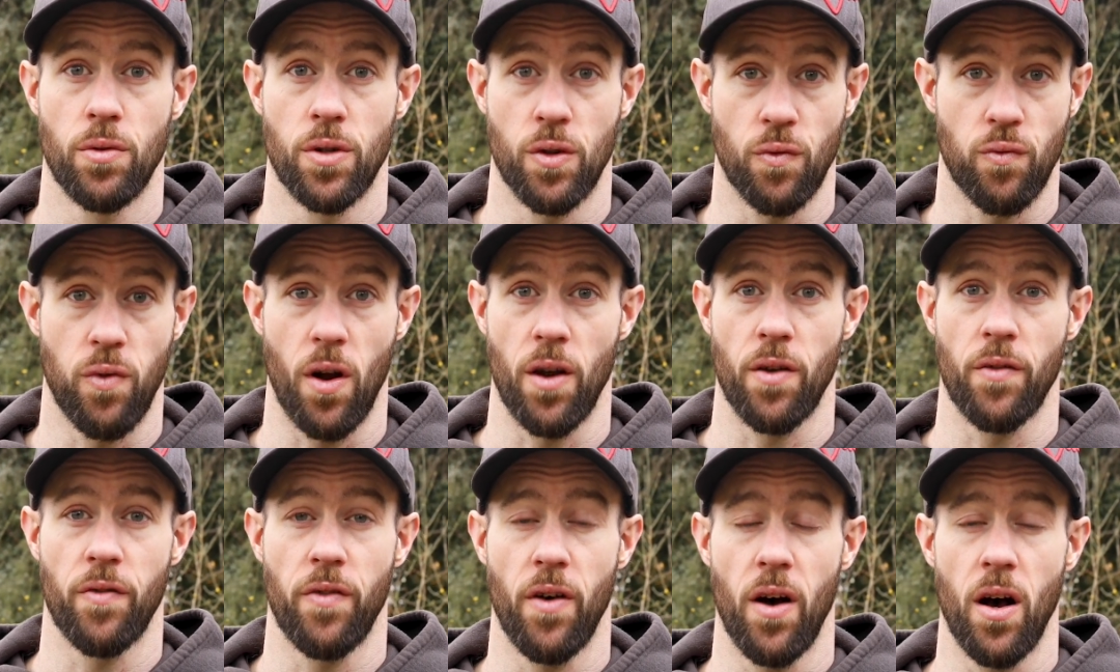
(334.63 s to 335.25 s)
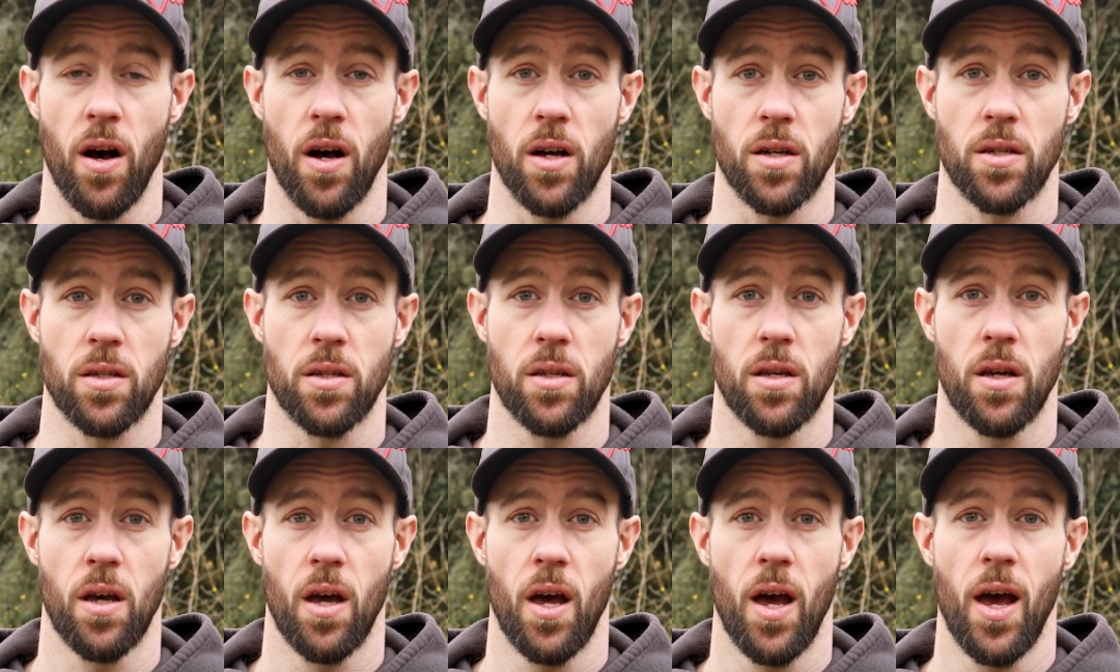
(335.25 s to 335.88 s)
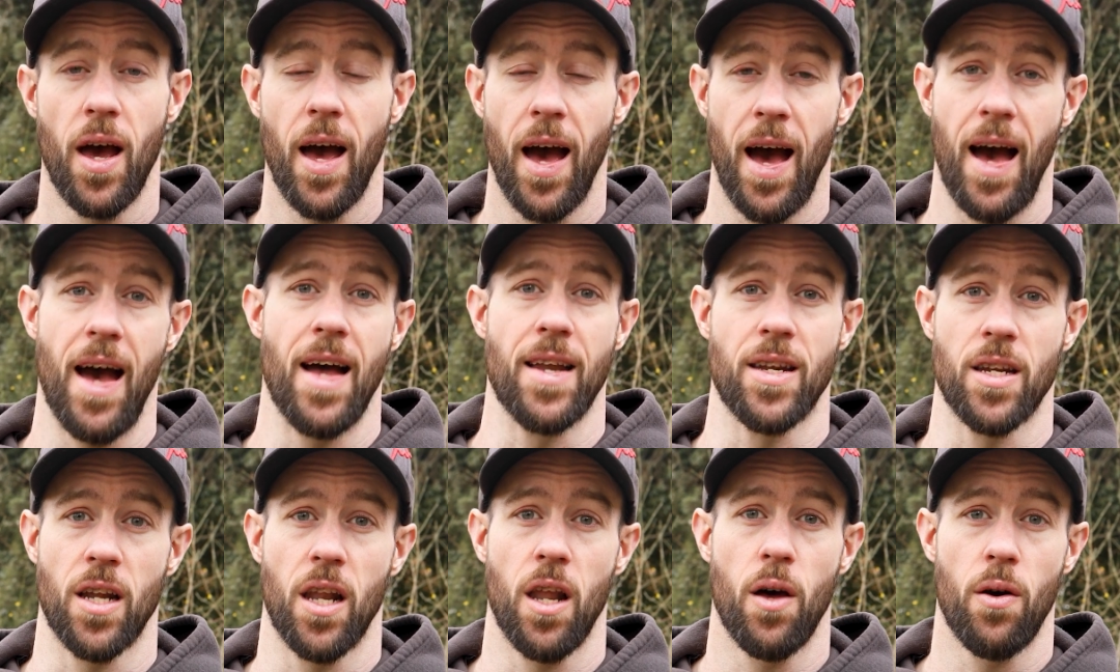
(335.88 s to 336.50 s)
run fast.
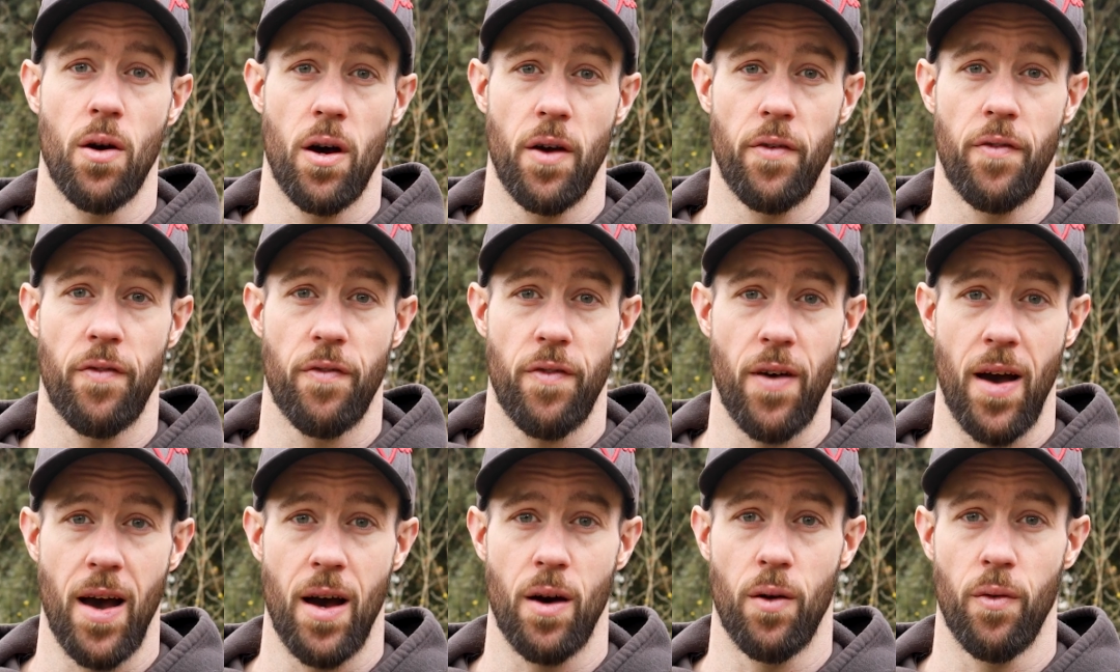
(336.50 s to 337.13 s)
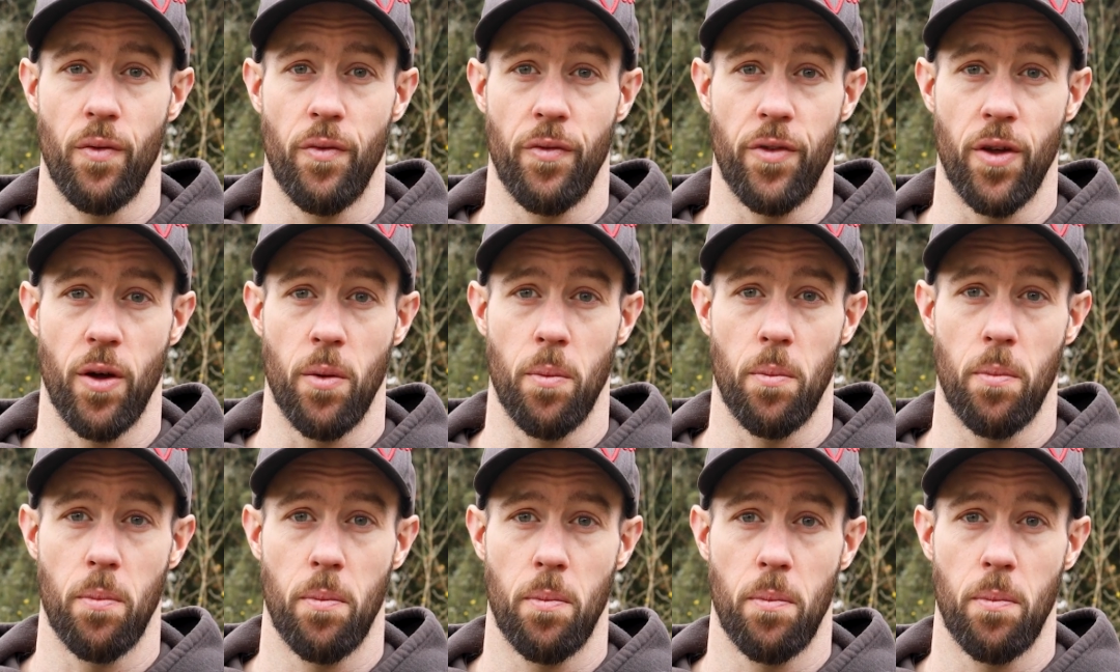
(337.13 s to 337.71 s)
And although I've found that